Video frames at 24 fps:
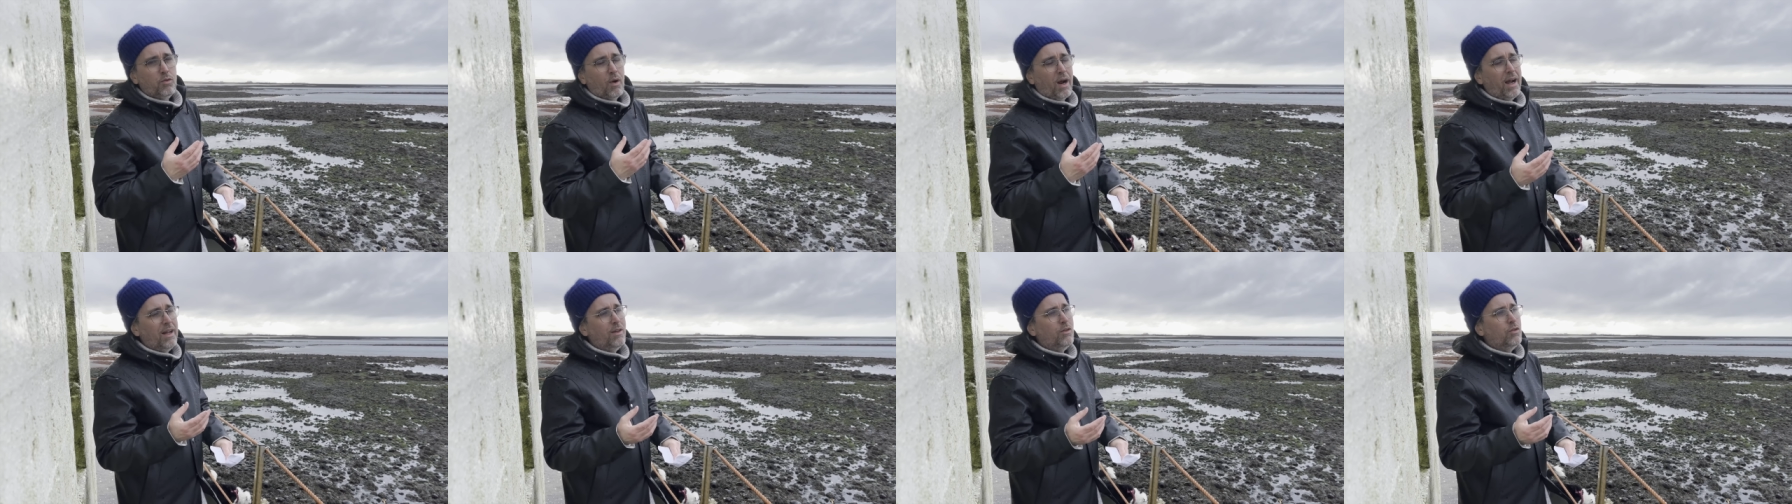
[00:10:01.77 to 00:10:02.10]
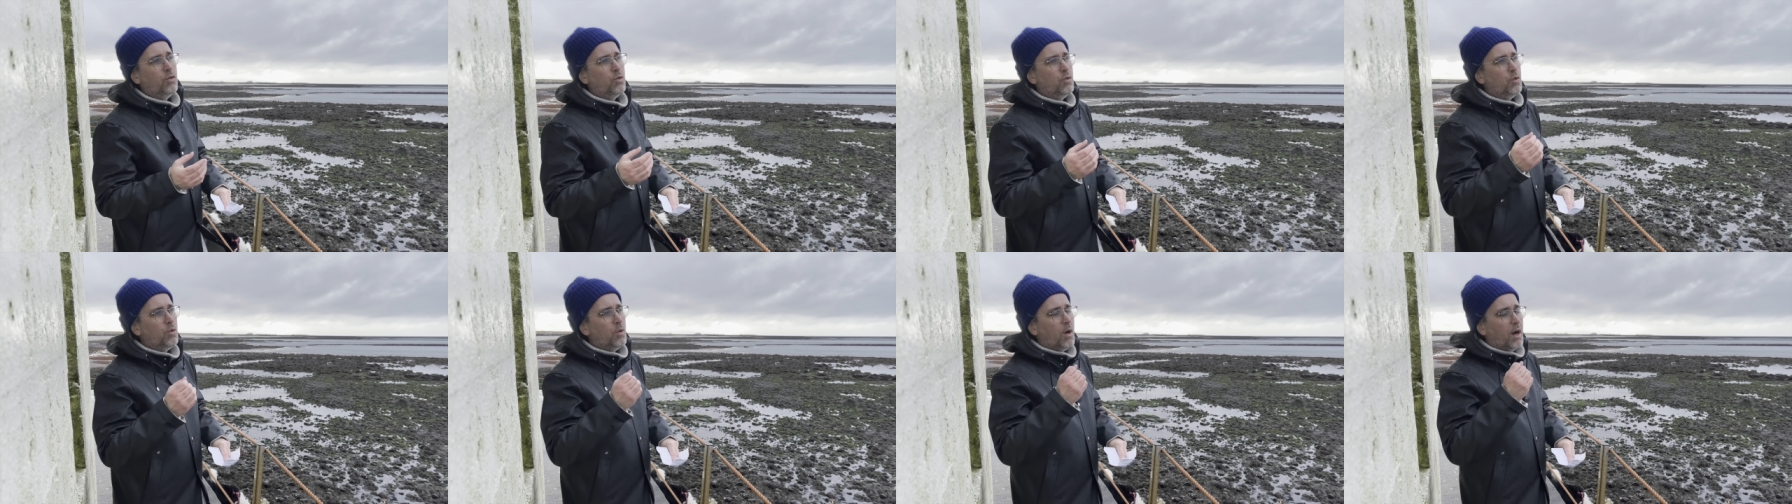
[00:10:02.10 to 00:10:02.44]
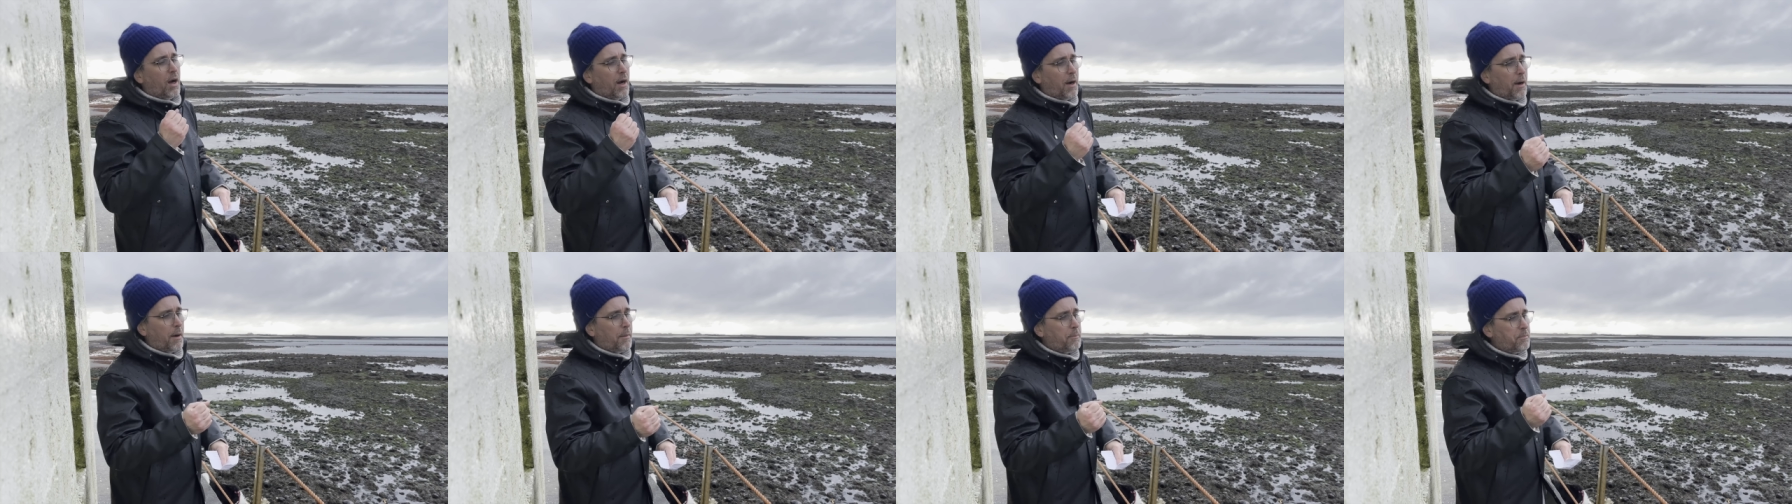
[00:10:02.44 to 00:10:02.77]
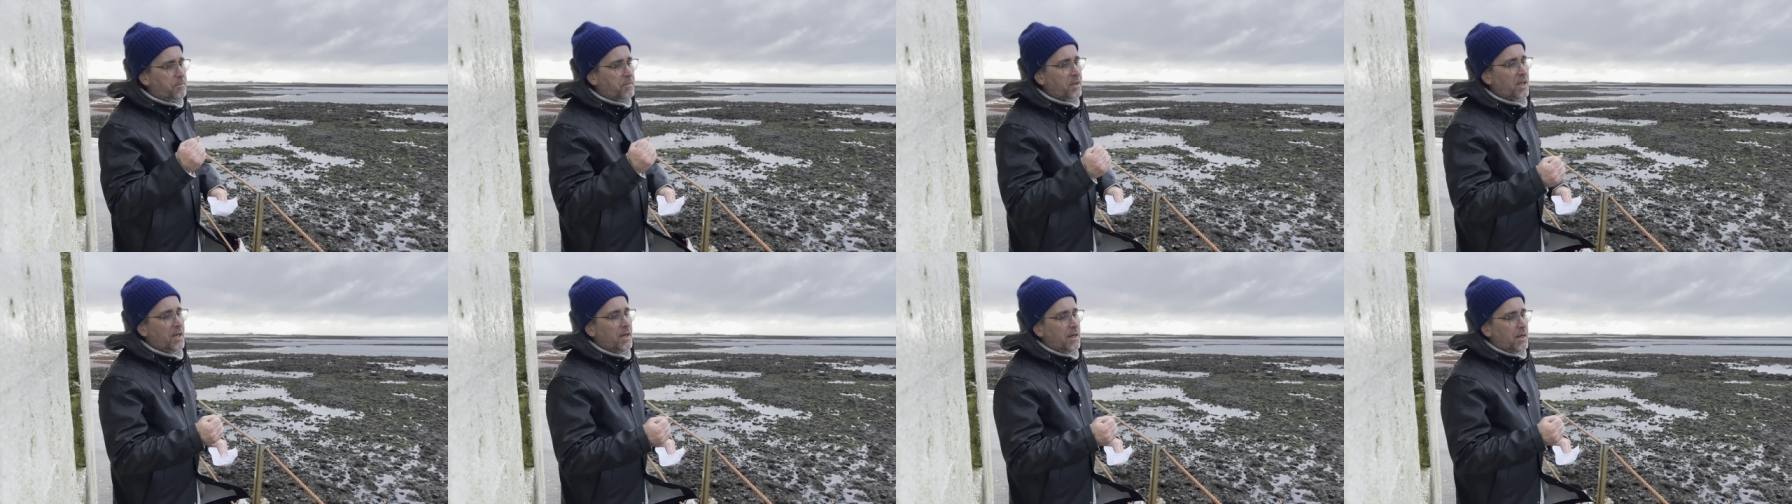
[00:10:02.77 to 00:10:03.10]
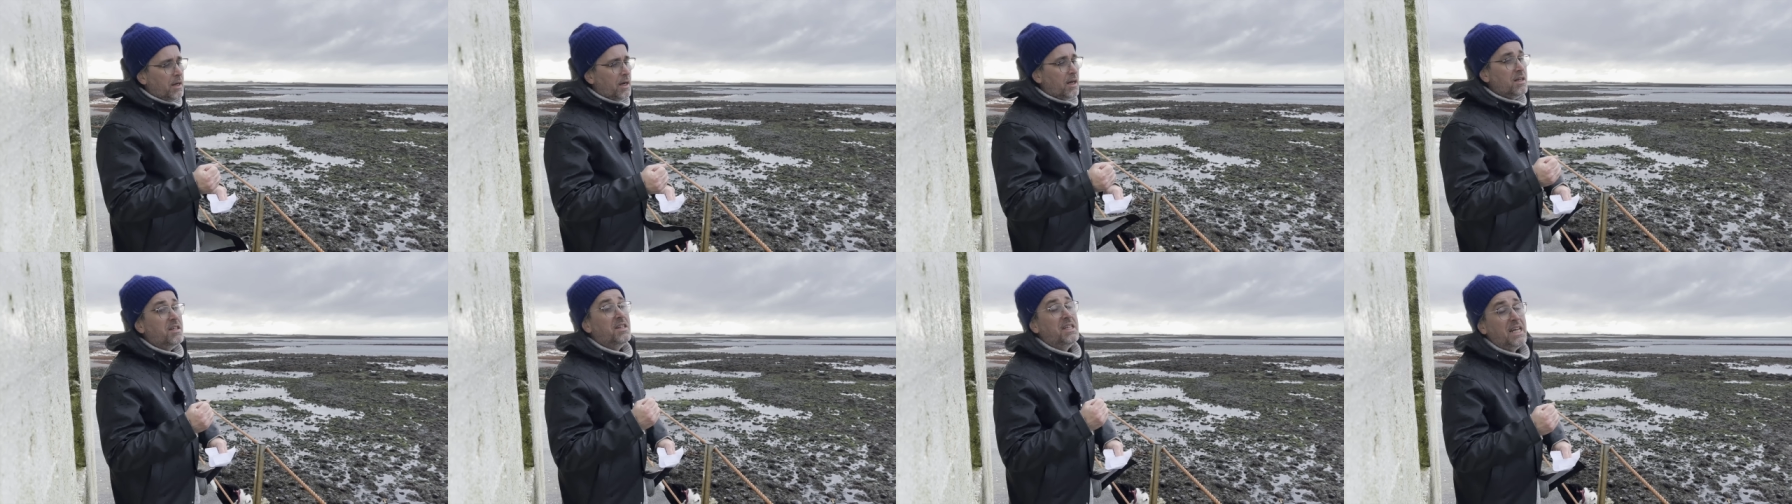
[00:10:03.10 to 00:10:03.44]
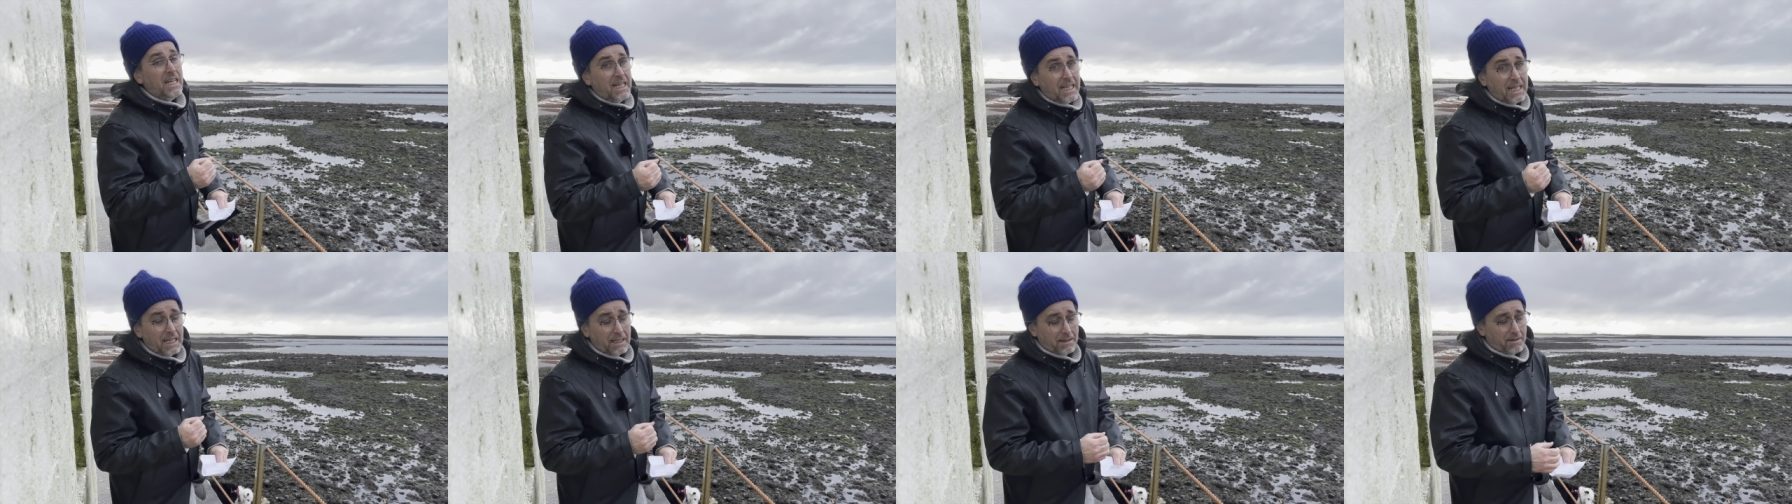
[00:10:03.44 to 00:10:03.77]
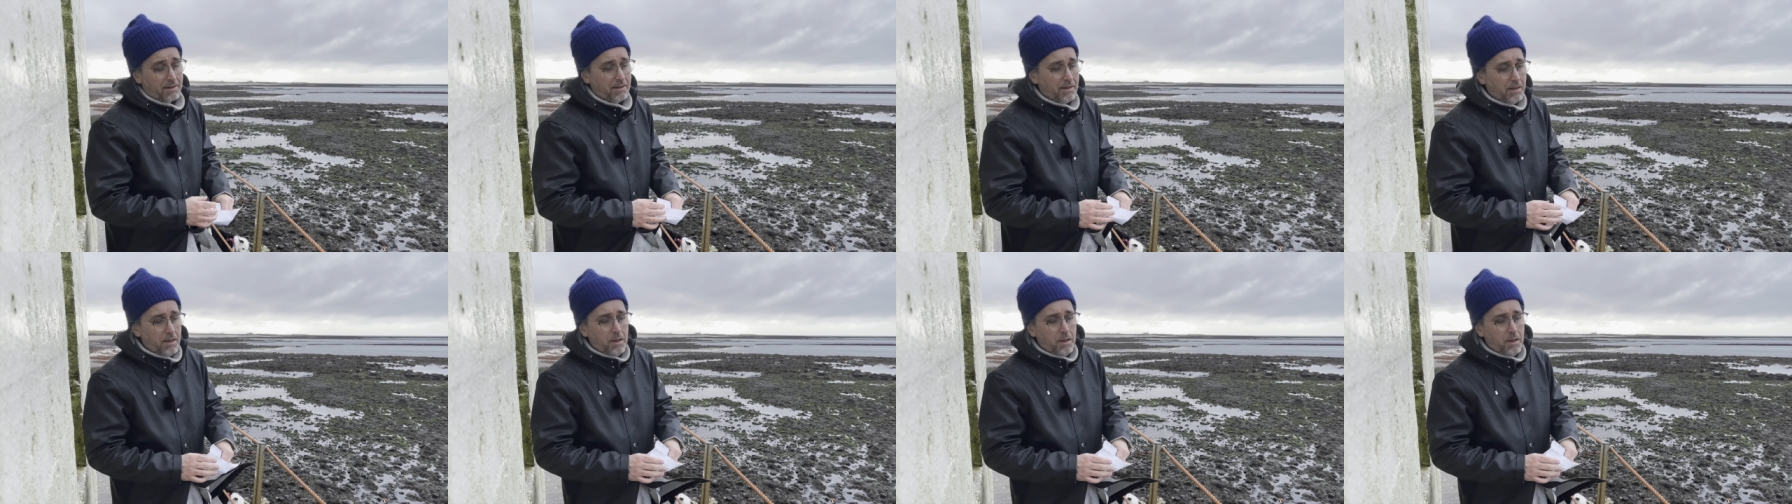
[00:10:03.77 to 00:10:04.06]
try to sink it,